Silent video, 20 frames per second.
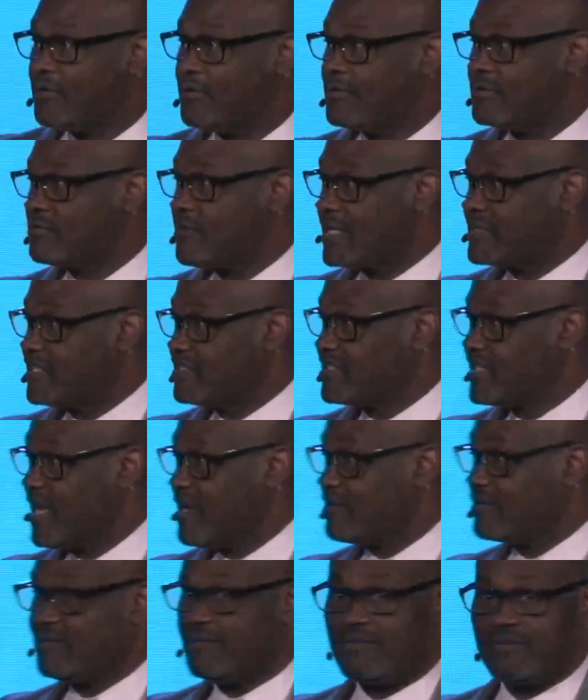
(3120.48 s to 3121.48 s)
Write this down.
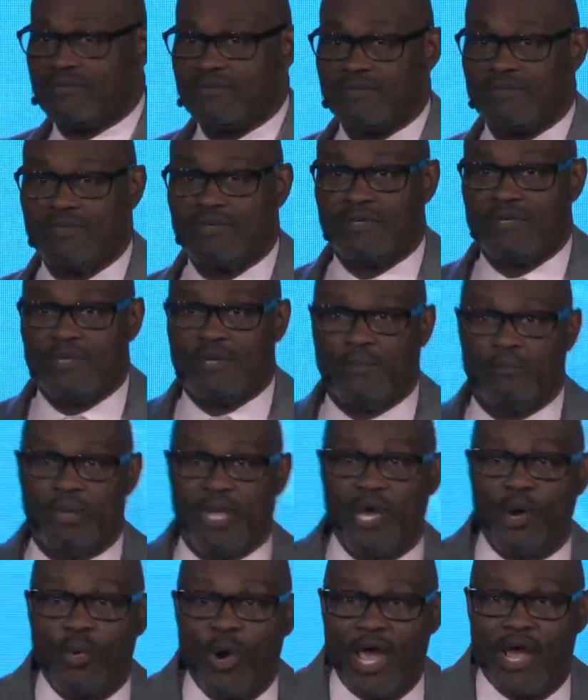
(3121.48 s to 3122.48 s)
Be
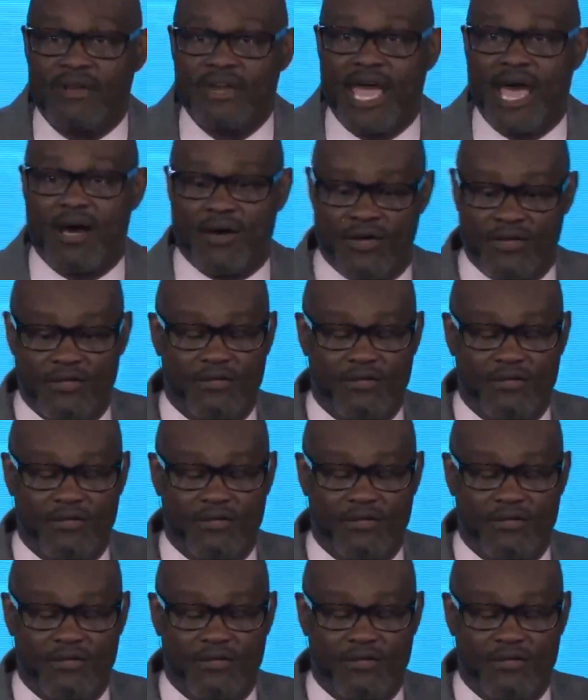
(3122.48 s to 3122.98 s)
aware now.